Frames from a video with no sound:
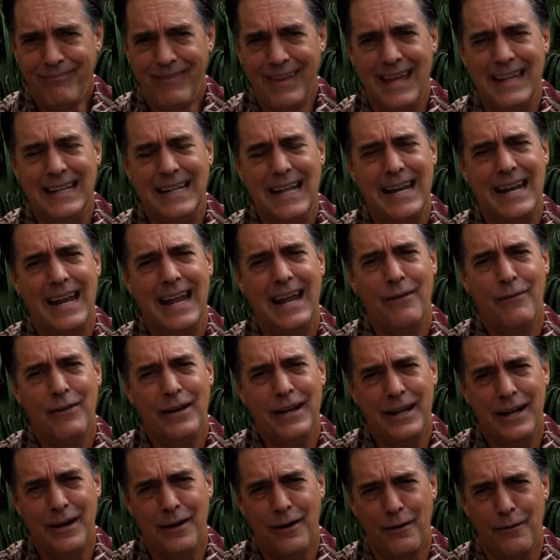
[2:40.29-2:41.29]
And then
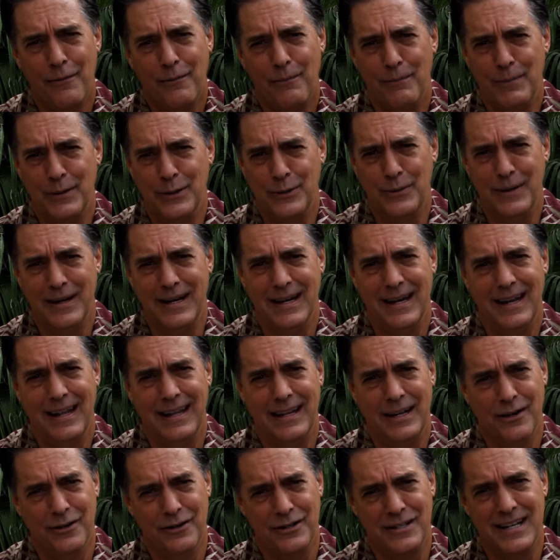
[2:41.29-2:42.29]
every year between
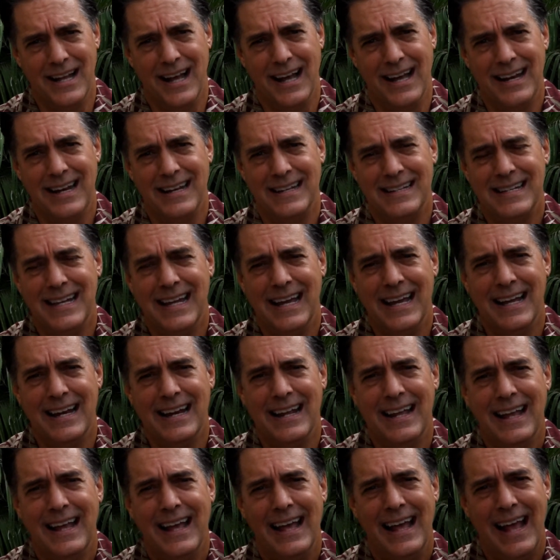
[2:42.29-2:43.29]
years 9 and
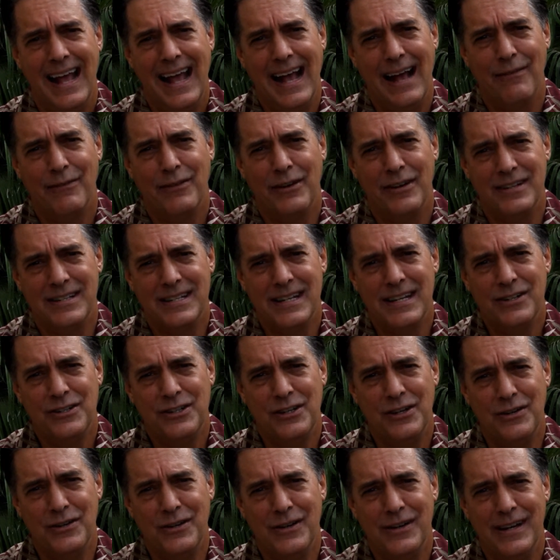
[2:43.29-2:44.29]
10, after it's
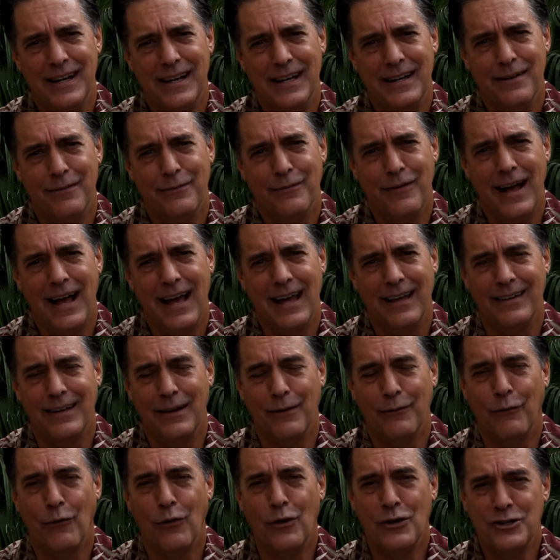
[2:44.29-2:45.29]
issued, you need to file.
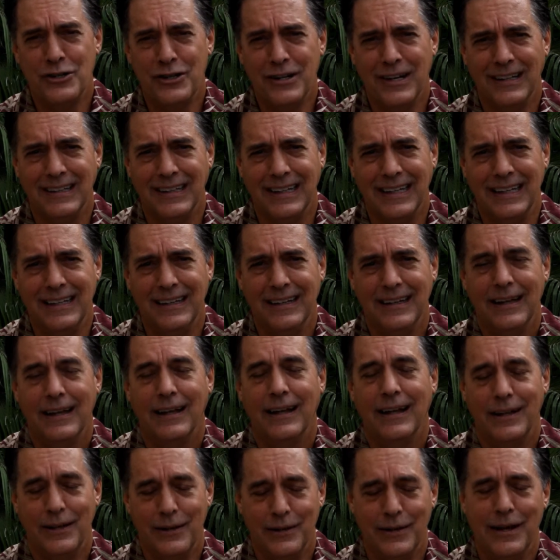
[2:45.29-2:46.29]
Now fortunately,
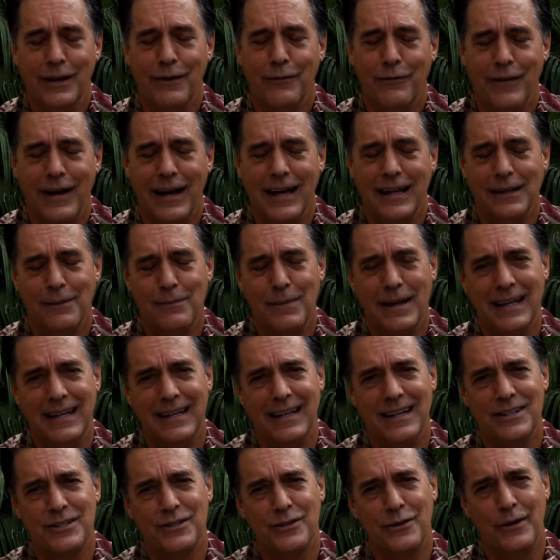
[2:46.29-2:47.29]
you need to file a
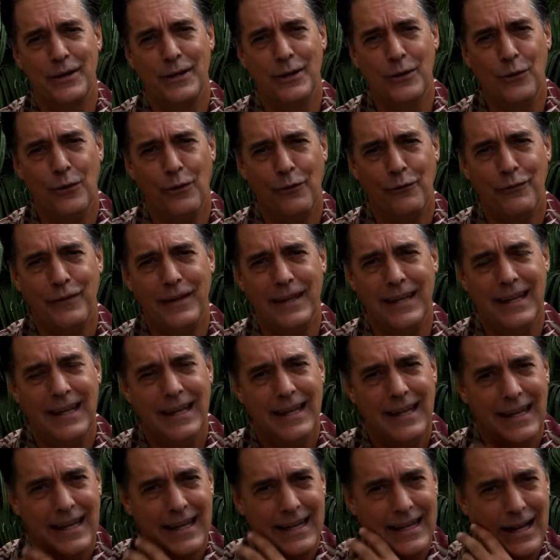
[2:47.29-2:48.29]
maintenance or renewal fee.
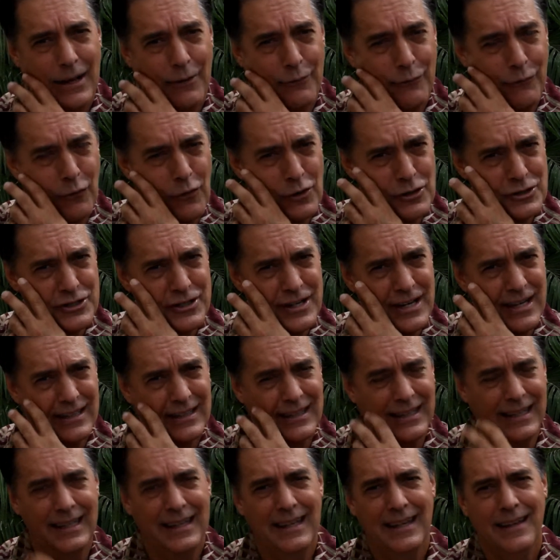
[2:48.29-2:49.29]
Now
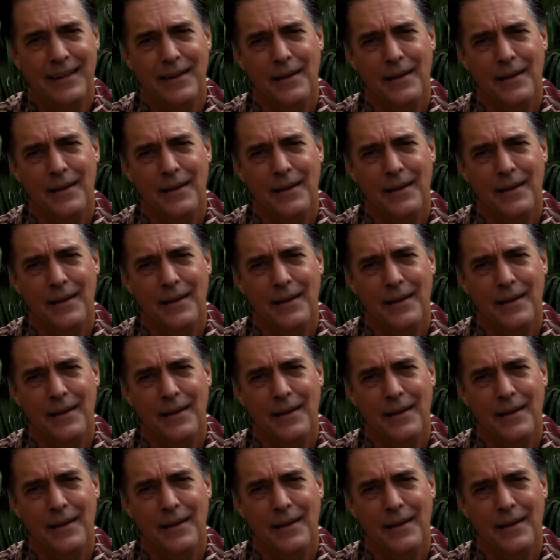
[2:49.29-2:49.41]
fortunately,